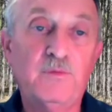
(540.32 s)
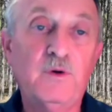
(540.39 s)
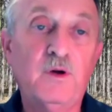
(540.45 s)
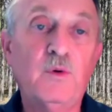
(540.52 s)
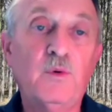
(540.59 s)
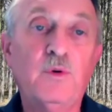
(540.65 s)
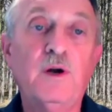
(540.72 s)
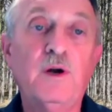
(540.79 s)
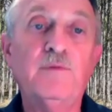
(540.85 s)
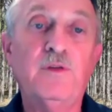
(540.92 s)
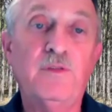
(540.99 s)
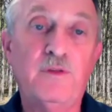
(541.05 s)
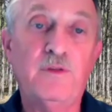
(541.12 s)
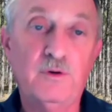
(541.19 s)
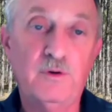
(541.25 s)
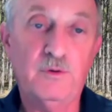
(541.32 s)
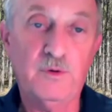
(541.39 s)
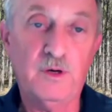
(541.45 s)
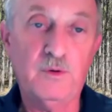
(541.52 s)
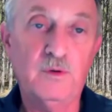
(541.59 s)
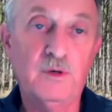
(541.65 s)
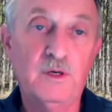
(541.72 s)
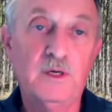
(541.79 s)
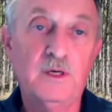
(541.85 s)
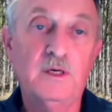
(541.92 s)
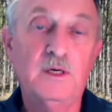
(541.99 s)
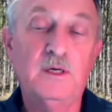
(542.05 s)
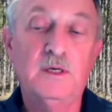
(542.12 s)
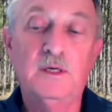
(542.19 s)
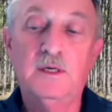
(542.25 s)
row or every third row.
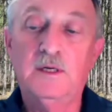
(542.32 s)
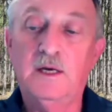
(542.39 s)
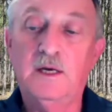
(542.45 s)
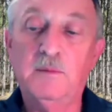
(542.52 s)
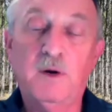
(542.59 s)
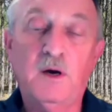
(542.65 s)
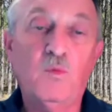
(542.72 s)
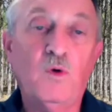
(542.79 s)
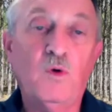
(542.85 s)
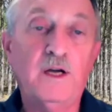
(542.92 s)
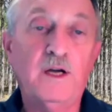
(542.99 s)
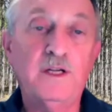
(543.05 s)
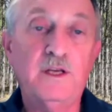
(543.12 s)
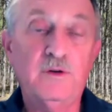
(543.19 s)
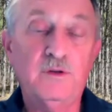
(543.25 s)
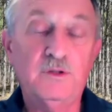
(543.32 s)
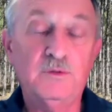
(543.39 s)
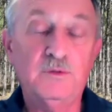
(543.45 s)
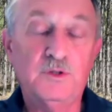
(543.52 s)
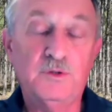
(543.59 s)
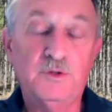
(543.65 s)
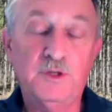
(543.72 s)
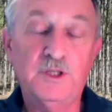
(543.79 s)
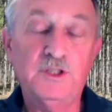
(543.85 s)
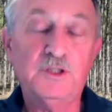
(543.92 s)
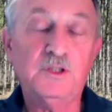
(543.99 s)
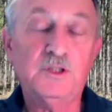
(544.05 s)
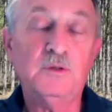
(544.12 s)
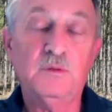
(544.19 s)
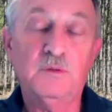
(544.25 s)
And by widening your trees
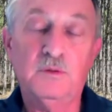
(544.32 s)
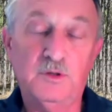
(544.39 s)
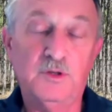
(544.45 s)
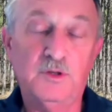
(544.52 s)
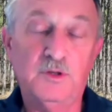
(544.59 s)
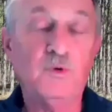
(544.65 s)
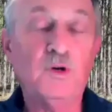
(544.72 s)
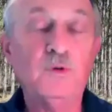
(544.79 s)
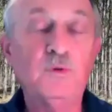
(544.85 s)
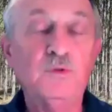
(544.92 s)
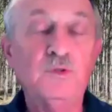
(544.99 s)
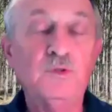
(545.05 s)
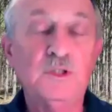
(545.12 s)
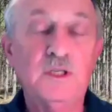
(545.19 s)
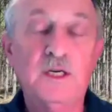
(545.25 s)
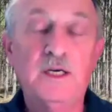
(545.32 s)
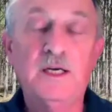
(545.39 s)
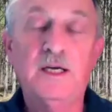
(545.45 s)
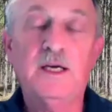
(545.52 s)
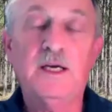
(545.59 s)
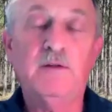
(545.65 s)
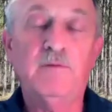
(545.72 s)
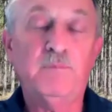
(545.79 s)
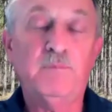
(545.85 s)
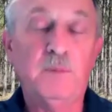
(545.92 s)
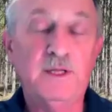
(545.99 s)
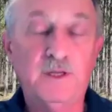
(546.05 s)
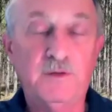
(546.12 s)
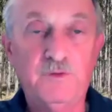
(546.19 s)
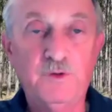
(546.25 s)
in your rows and
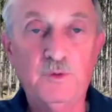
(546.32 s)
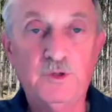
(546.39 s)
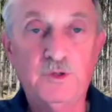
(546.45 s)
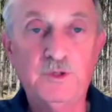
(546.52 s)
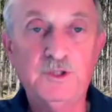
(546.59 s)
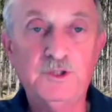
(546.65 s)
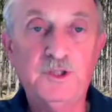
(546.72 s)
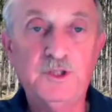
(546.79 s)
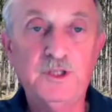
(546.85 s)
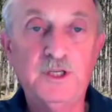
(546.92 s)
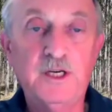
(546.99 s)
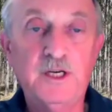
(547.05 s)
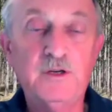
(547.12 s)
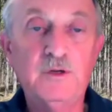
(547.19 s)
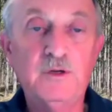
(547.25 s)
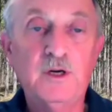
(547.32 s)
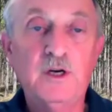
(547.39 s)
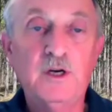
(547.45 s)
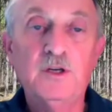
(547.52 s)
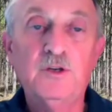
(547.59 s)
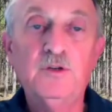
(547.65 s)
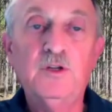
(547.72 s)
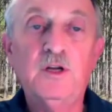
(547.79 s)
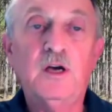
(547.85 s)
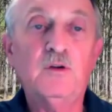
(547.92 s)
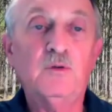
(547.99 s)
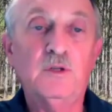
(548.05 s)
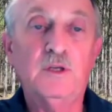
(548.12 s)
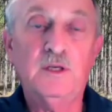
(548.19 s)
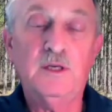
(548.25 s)
planting fewer trees to the acre, you not
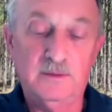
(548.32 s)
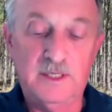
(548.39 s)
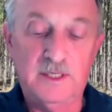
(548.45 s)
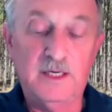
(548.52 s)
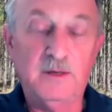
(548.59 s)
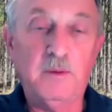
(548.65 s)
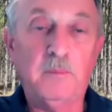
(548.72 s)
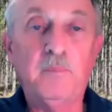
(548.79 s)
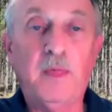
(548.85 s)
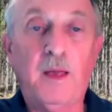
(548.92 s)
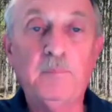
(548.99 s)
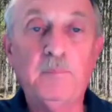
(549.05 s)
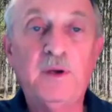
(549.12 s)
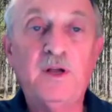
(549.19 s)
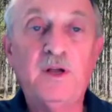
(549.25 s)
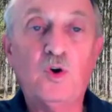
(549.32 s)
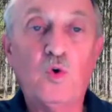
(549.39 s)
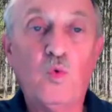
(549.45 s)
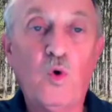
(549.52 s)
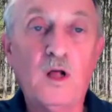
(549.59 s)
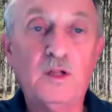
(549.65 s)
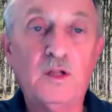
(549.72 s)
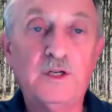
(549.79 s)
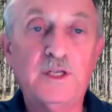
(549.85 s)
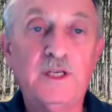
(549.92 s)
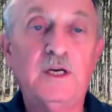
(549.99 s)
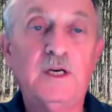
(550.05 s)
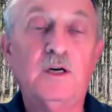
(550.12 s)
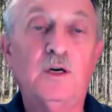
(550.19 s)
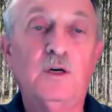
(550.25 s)
only get a better
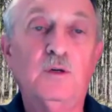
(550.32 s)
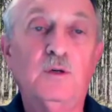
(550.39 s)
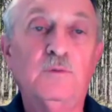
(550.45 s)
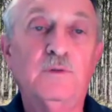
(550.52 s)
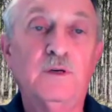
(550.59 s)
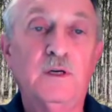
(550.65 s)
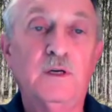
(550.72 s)
quality of